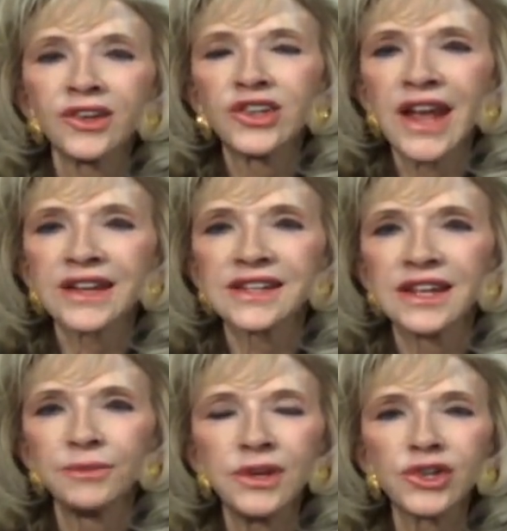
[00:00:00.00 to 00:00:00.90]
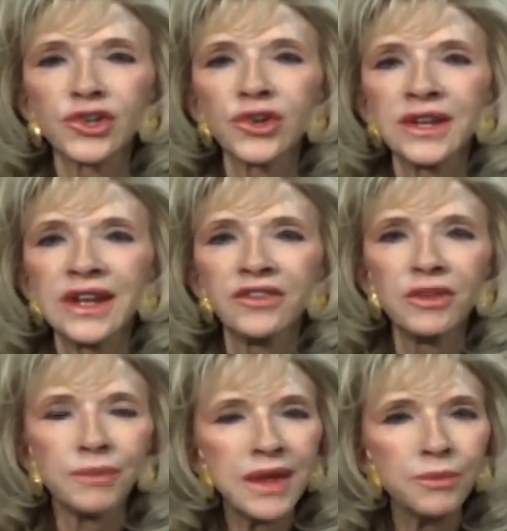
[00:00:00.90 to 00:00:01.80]
Jack said, "Be sure and give
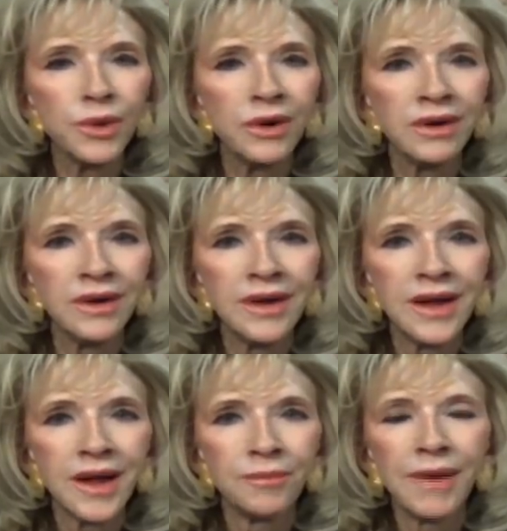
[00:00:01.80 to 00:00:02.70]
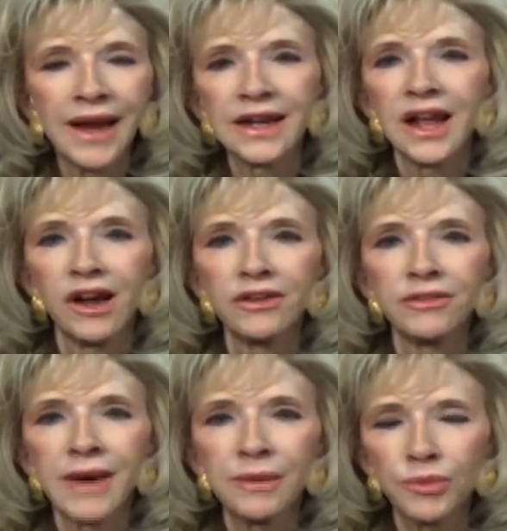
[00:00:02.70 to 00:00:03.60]
the people my
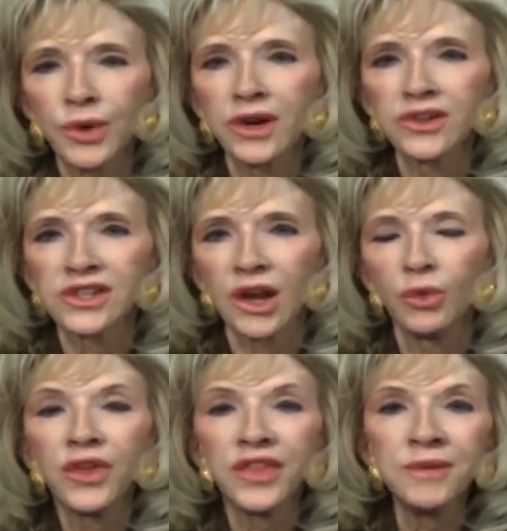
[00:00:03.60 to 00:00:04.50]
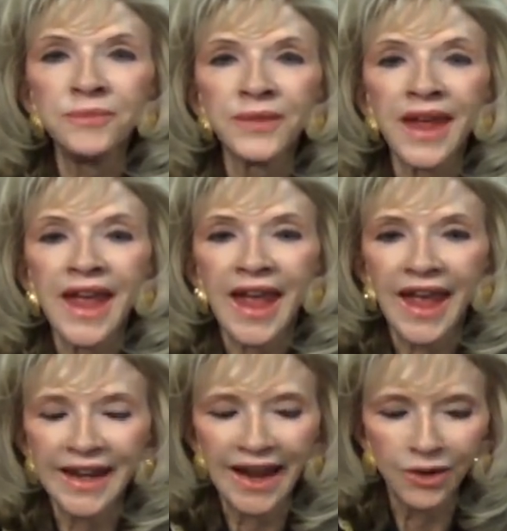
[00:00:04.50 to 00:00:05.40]
love. My prayers are with them,
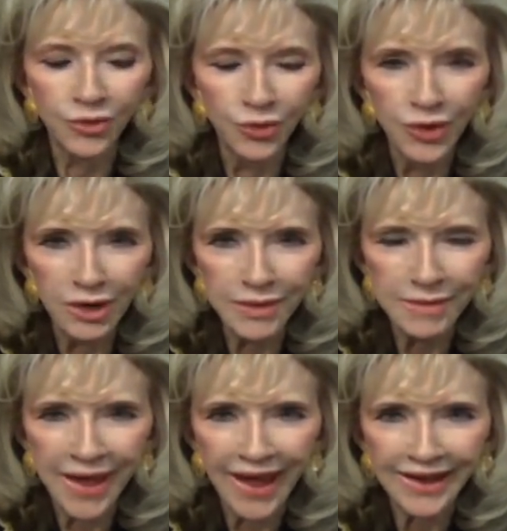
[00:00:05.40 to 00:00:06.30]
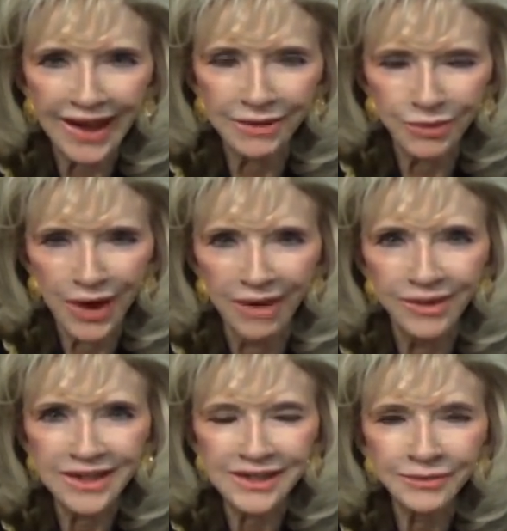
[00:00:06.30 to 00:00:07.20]
and I will be back, I
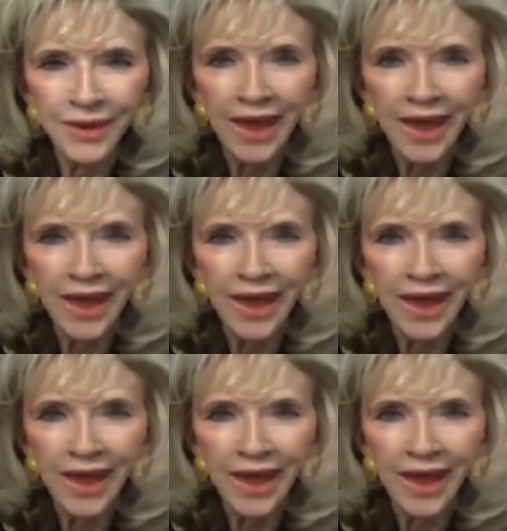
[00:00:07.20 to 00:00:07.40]
promise.